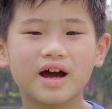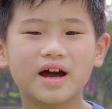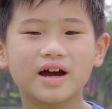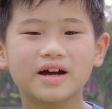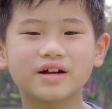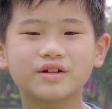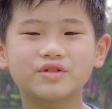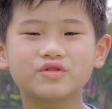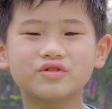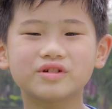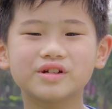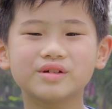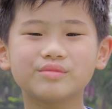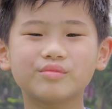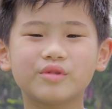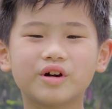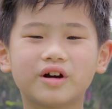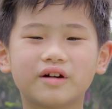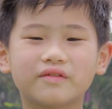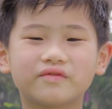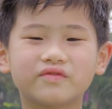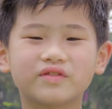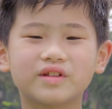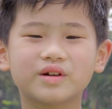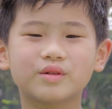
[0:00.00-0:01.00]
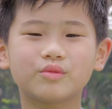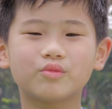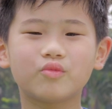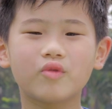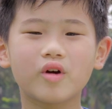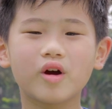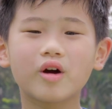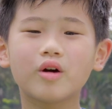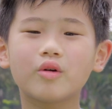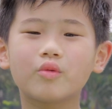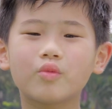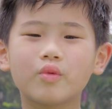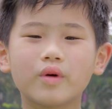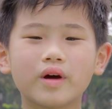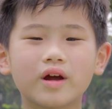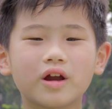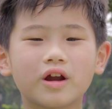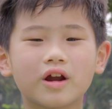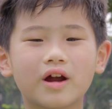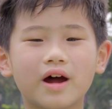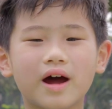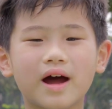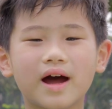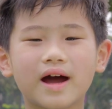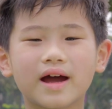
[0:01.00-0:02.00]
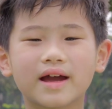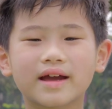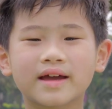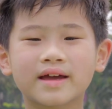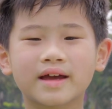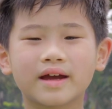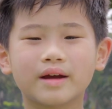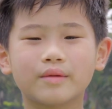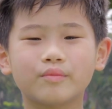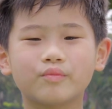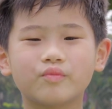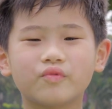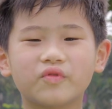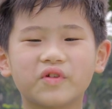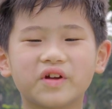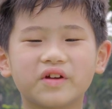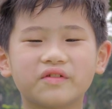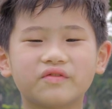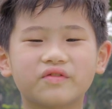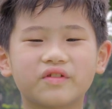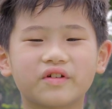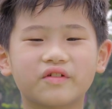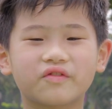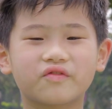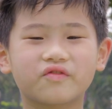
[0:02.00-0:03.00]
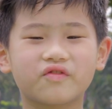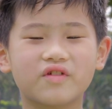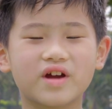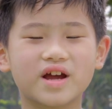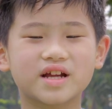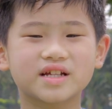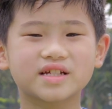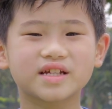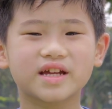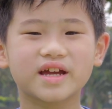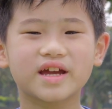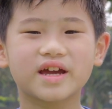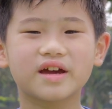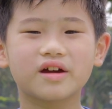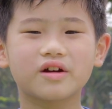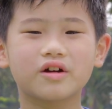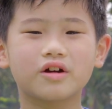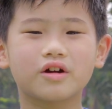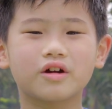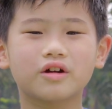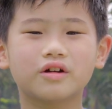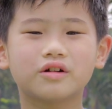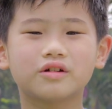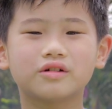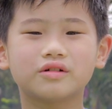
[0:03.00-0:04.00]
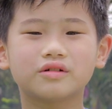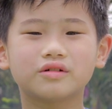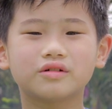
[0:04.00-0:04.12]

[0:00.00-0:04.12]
I dream of the world where I can breathe the fresh air.